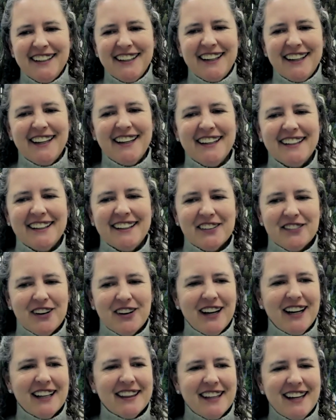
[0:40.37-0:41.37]
And the
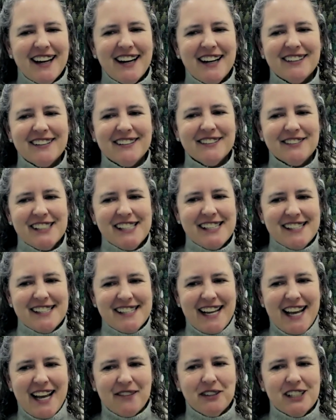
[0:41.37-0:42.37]
Roth IRA was
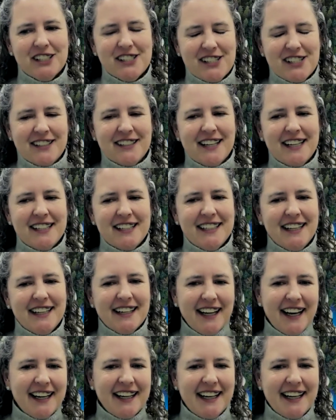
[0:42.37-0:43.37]
established in
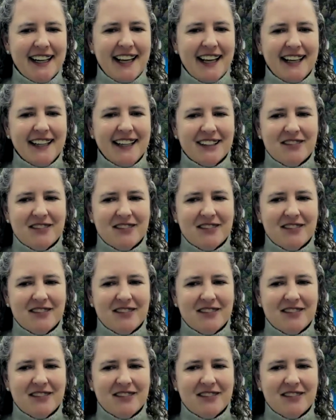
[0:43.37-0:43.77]
1998.